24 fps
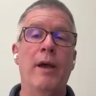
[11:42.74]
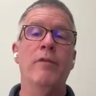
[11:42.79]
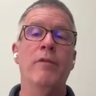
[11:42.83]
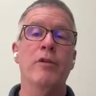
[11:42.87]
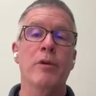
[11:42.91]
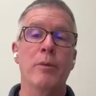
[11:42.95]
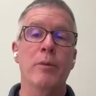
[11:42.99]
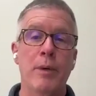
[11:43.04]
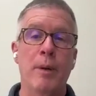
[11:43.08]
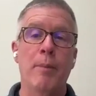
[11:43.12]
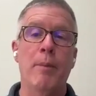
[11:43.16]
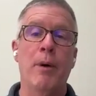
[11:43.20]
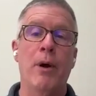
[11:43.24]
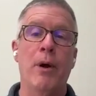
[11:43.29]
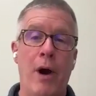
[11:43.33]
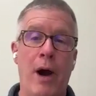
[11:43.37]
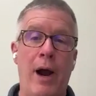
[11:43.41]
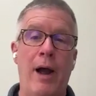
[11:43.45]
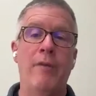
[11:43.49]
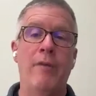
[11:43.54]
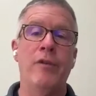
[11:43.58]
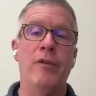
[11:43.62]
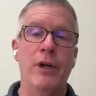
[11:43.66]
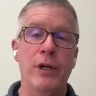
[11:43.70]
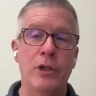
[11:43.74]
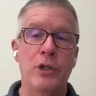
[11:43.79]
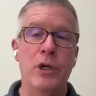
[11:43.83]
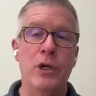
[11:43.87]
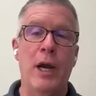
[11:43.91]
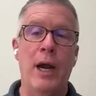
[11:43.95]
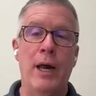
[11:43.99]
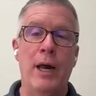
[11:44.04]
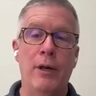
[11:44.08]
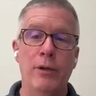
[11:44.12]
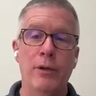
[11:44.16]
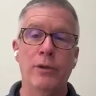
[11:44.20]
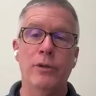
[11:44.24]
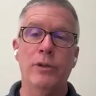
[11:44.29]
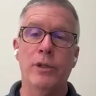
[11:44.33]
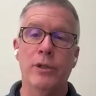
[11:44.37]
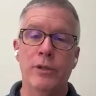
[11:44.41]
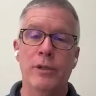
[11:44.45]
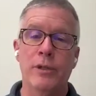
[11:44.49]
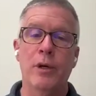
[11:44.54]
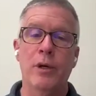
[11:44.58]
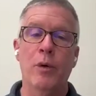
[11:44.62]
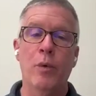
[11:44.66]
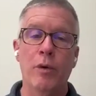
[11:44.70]
We have some demographic
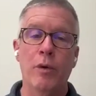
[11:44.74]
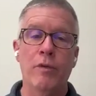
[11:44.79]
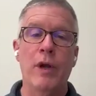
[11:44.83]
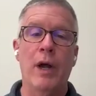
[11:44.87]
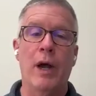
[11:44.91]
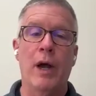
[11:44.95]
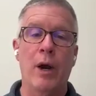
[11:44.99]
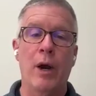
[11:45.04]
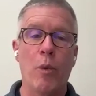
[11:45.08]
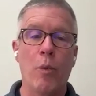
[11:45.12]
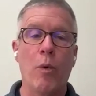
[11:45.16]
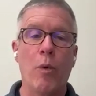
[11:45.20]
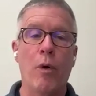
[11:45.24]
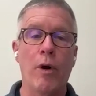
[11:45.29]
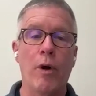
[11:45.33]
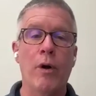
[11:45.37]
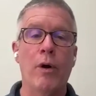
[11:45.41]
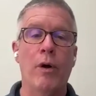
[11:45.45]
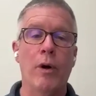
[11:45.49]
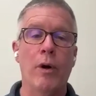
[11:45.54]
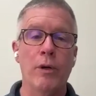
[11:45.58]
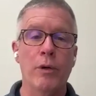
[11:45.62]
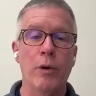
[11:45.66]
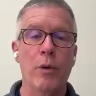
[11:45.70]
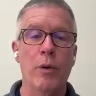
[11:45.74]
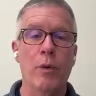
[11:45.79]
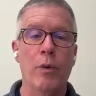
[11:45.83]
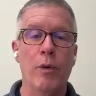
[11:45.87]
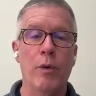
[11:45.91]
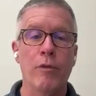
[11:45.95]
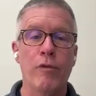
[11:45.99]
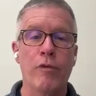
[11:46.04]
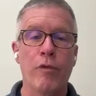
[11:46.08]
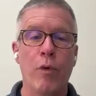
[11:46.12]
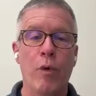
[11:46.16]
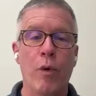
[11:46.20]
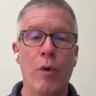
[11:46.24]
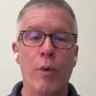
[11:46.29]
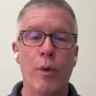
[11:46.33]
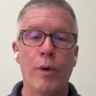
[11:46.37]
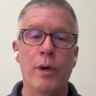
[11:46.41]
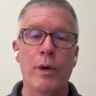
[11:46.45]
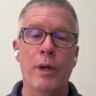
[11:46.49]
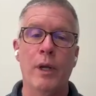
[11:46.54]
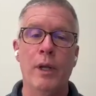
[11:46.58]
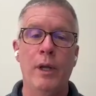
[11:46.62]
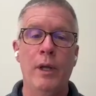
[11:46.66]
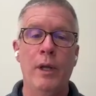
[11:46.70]
challenges that we've got to work on going
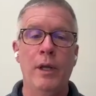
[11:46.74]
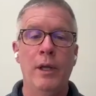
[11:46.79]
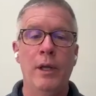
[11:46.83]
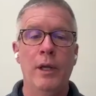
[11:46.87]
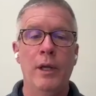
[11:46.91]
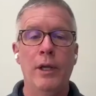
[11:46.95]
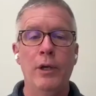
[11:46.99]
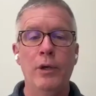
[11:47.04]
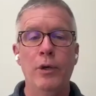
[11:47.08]
forward.